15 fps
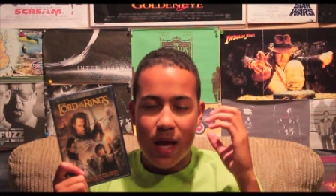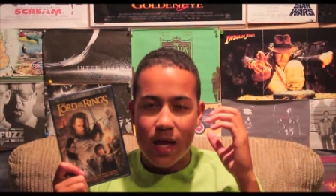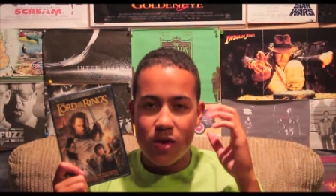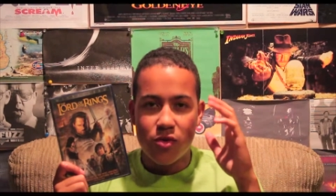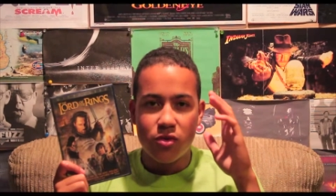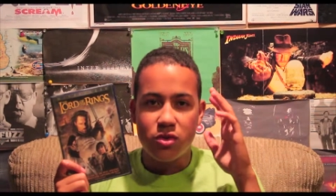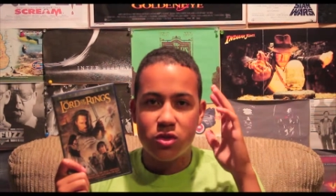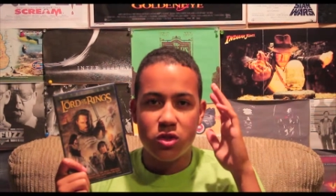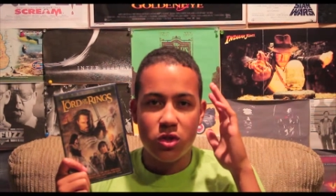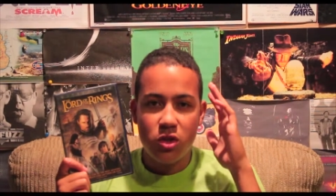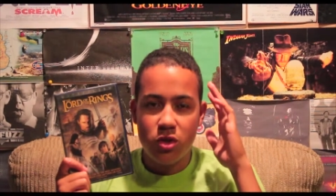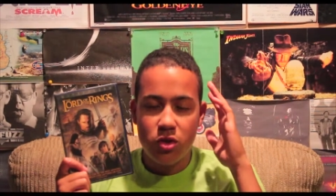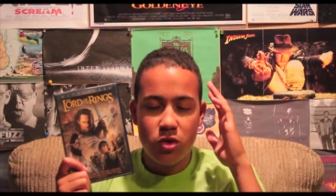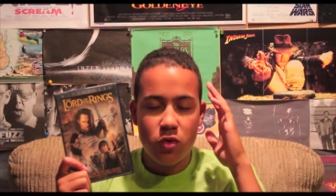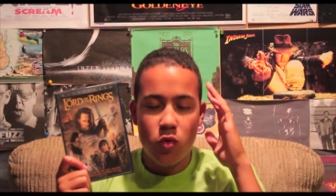
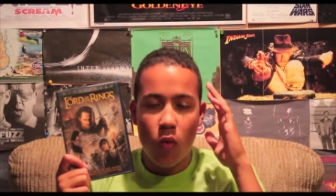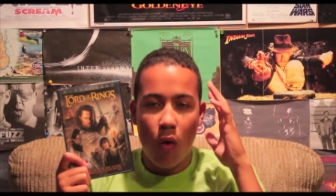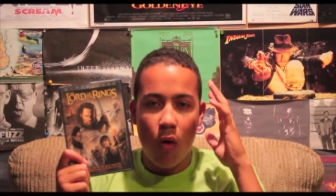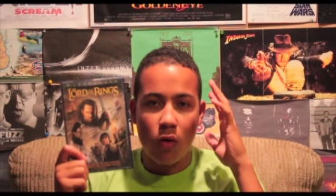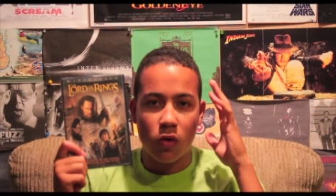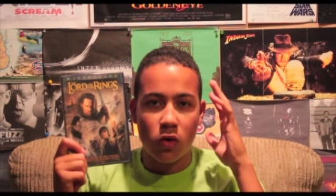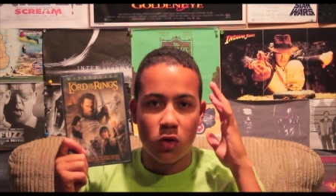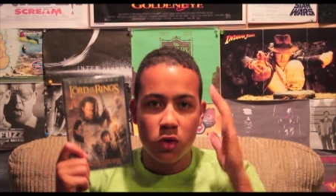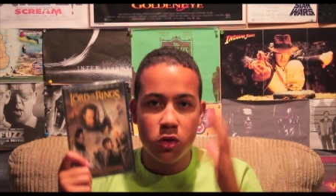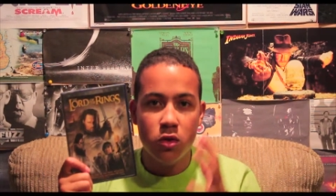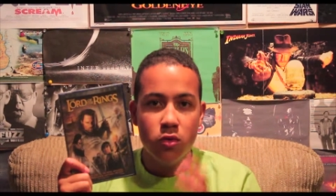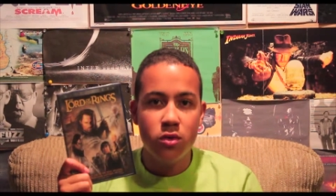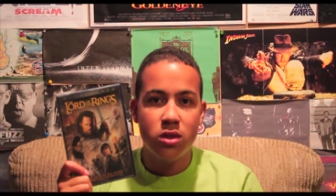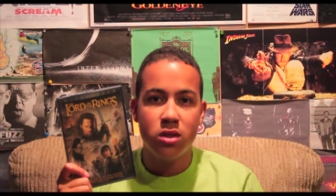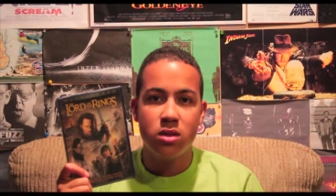You are
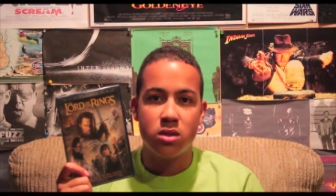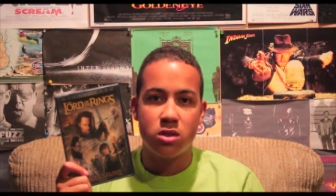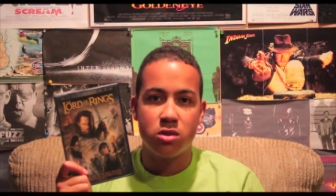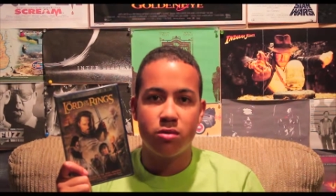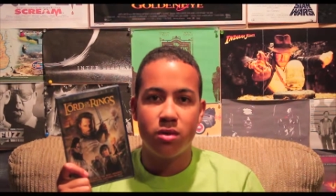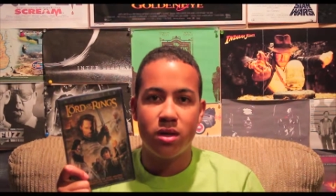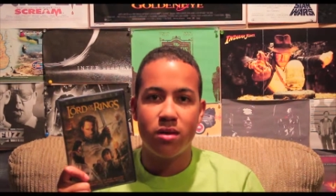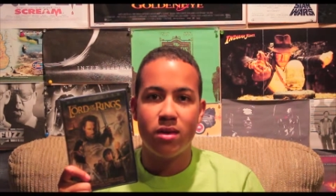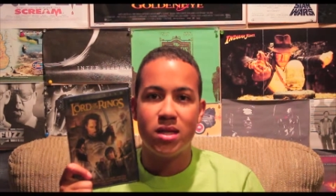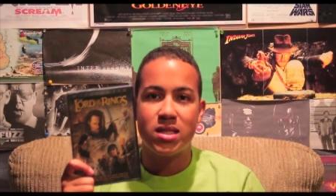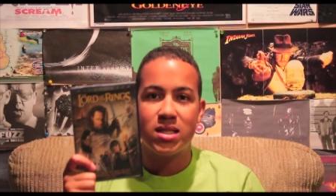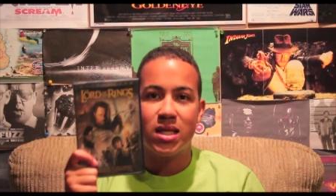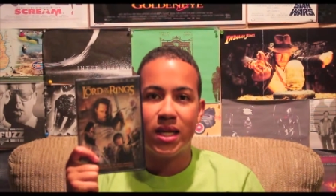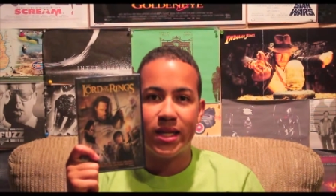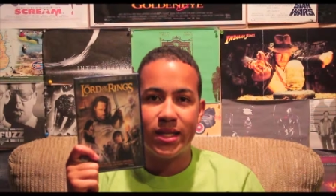glued to the screen
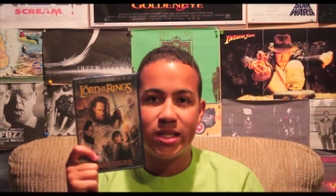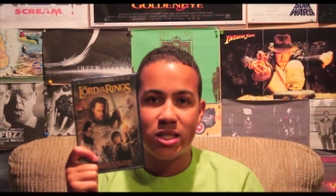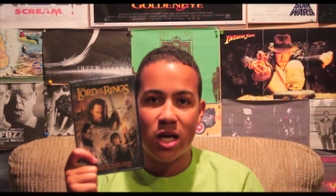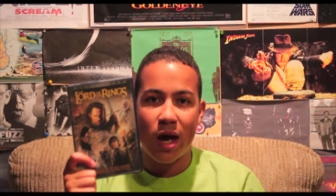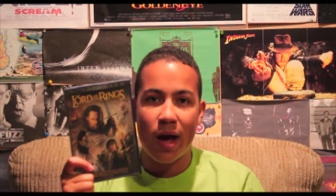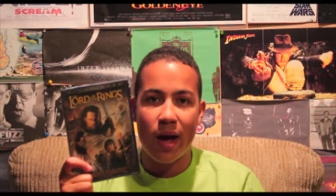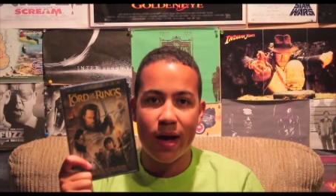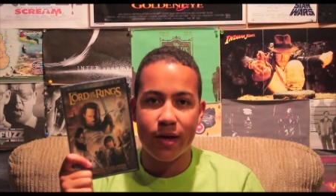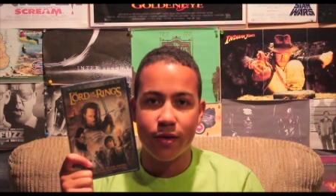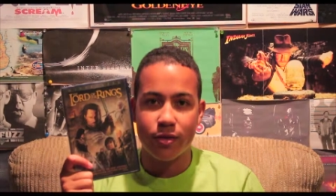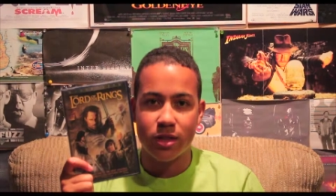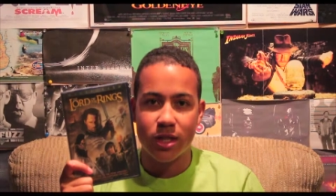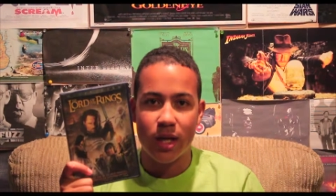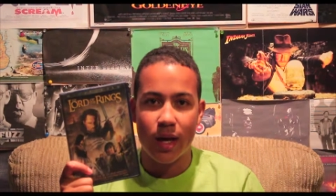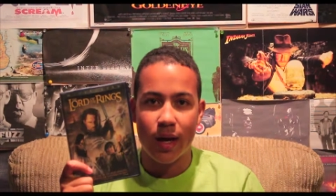this entire
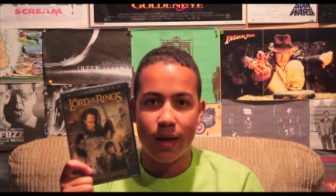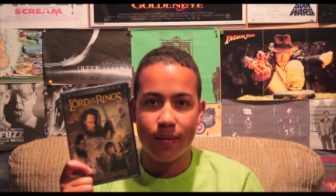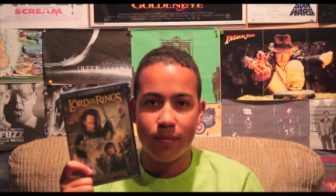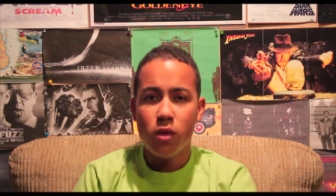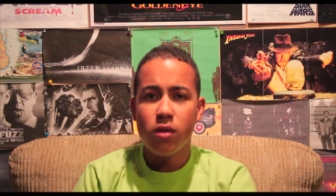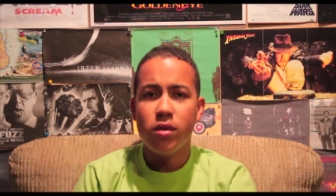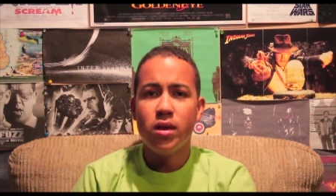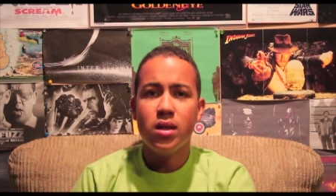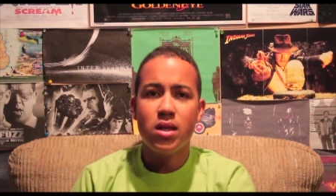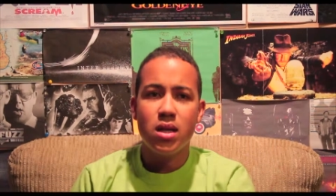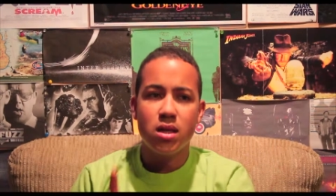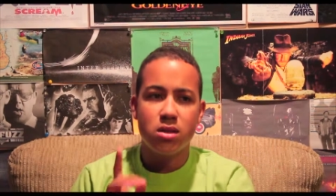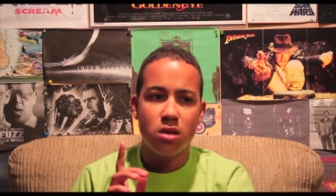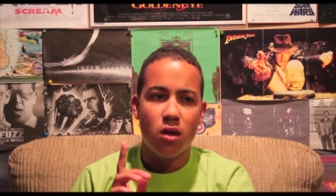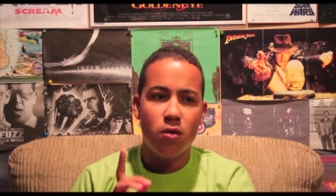time. One thing that
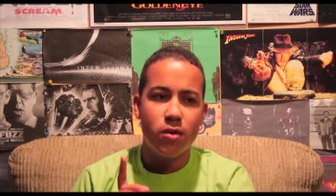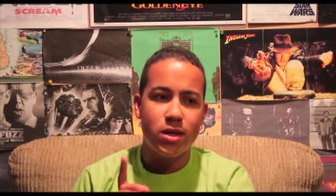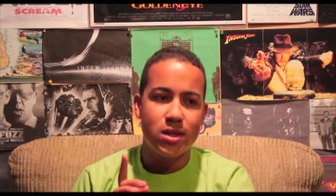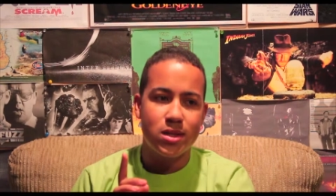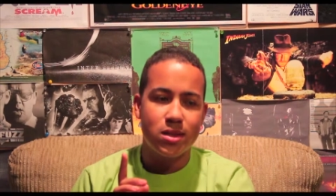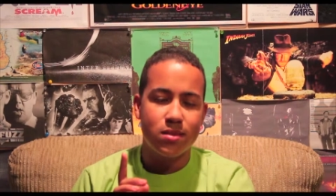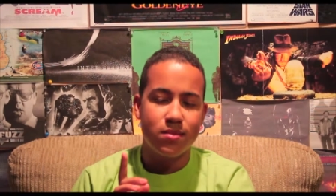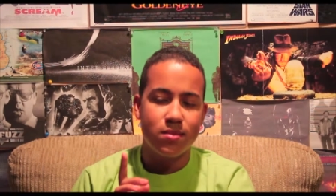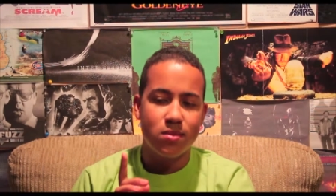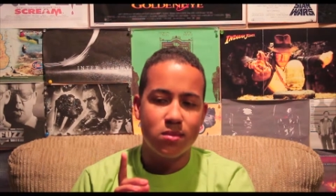has always